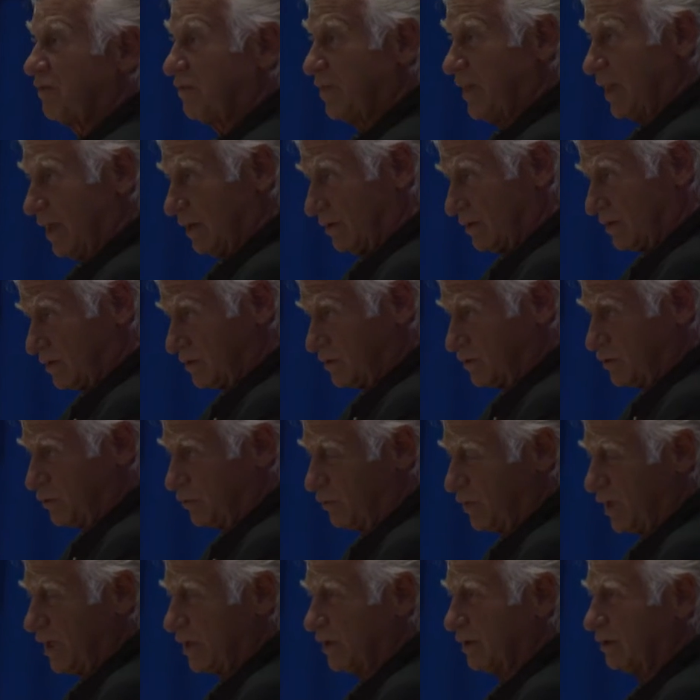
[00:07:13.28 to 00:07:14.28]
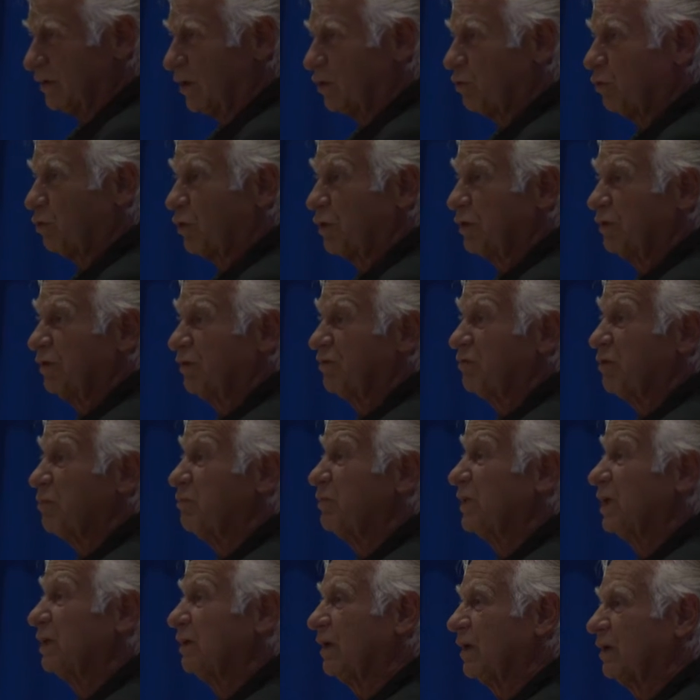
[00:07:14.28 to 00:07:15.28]
of thousands, created a quarter of a
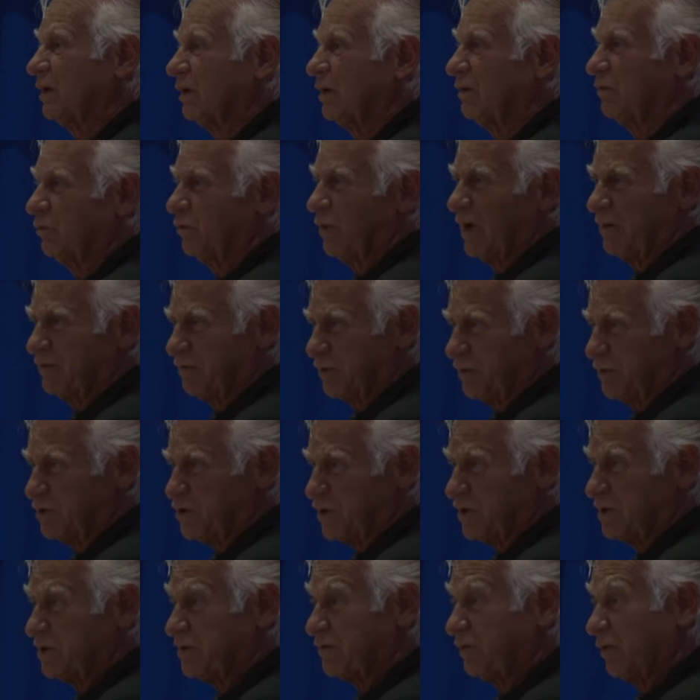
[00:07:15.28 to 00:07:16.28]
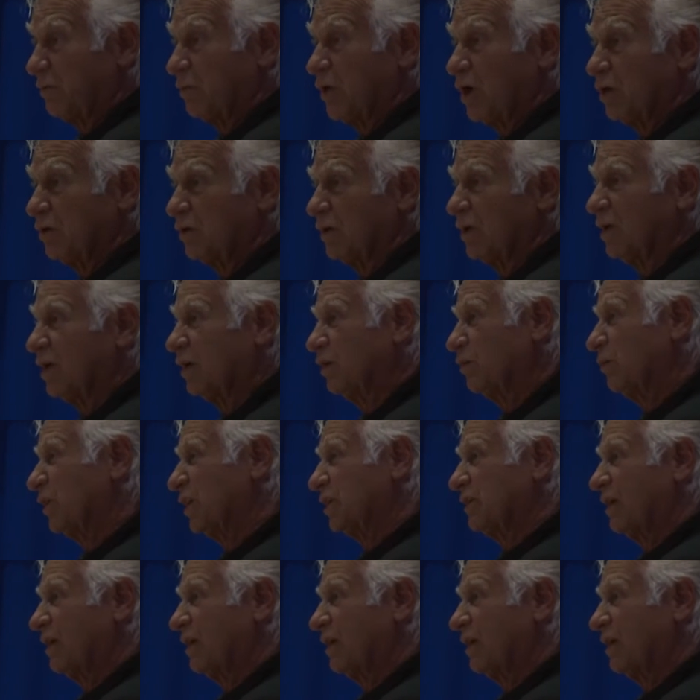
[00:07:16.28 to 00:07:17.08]
million refugees from Oklahoma